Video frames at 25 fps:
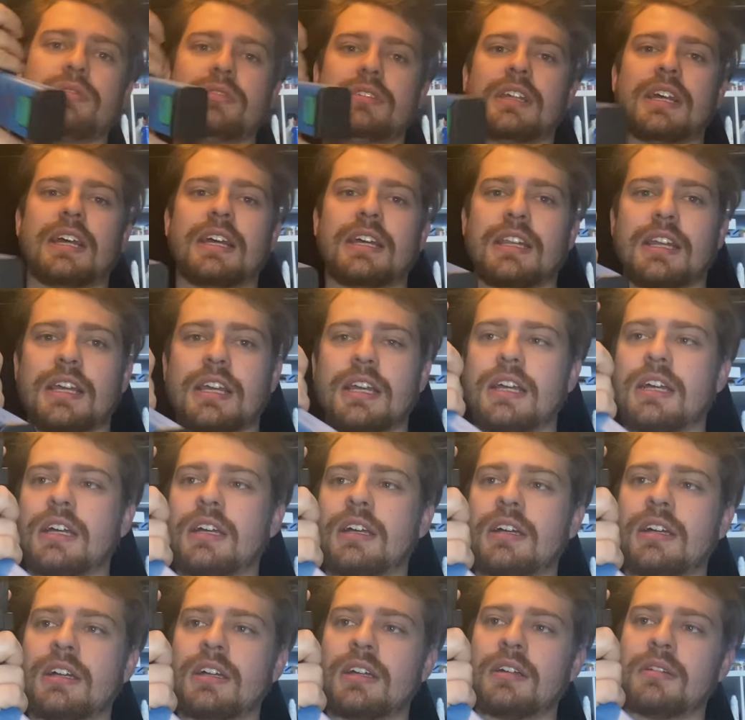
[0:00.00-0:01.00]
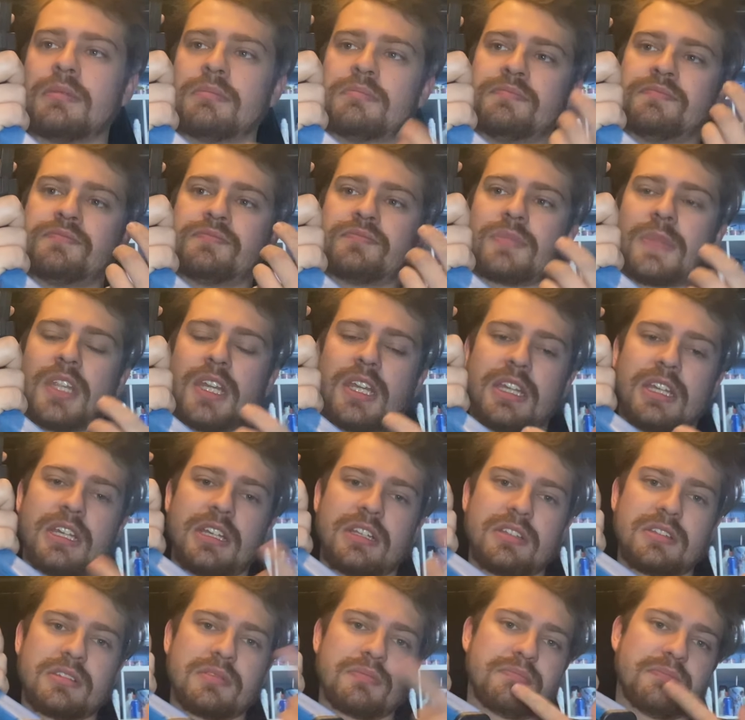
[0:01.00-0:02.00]
that,
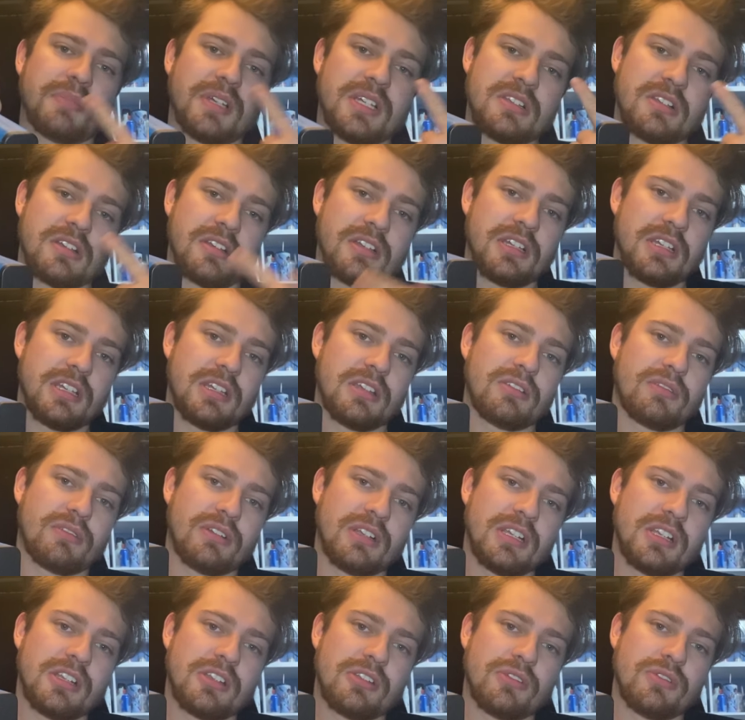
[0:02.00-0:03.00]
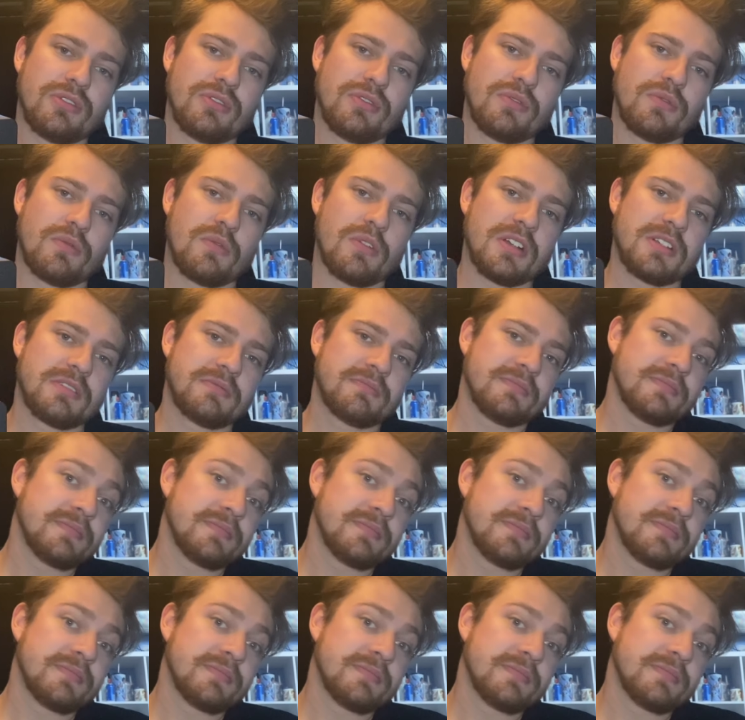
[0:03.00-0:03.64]
and basically 3, 2, 1,